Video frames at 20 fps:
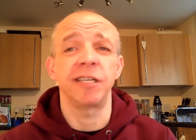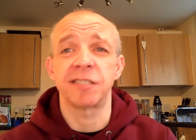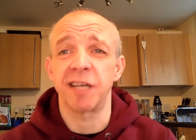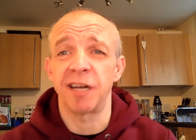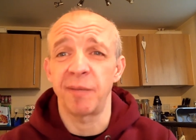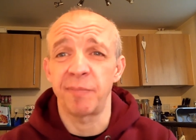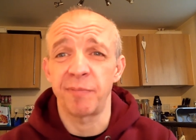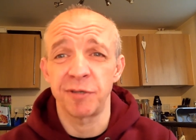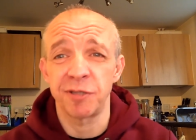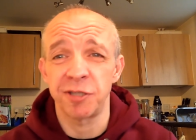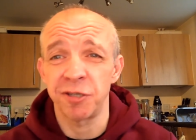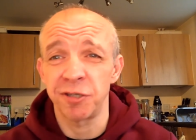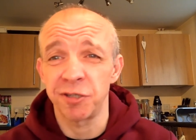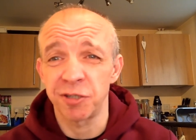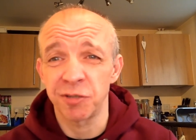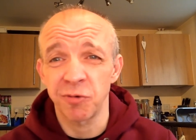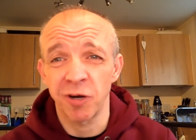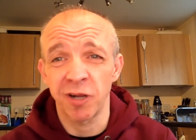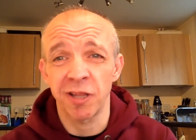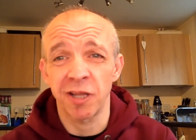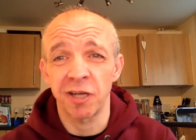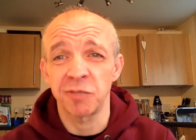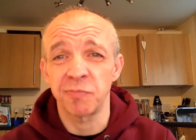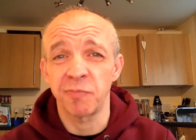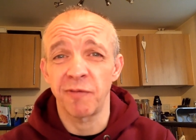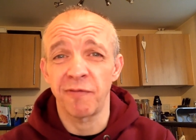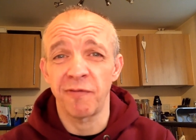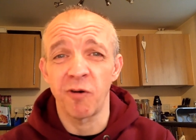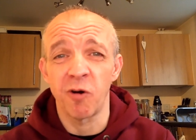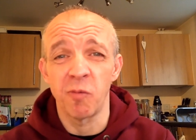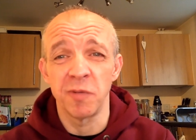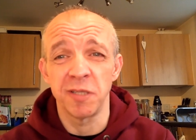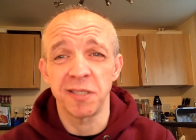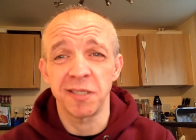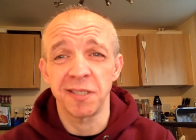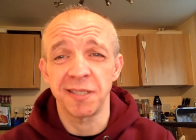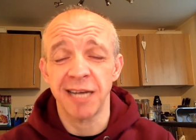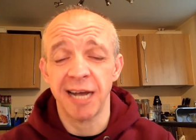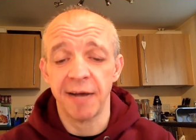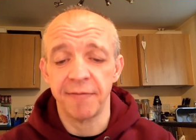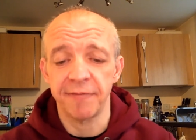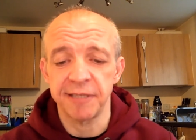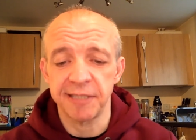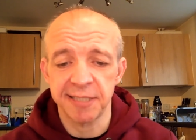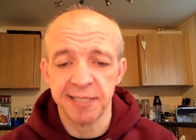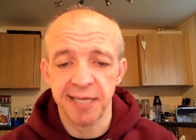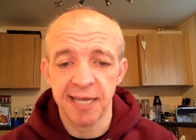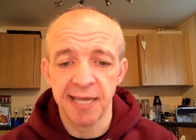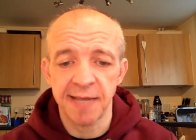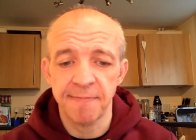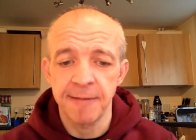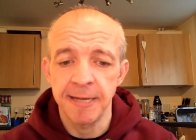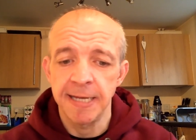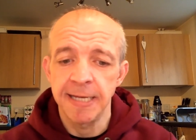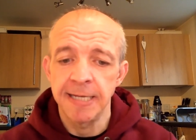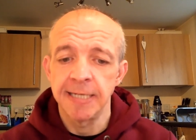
is going to produce one of those performances out of his team.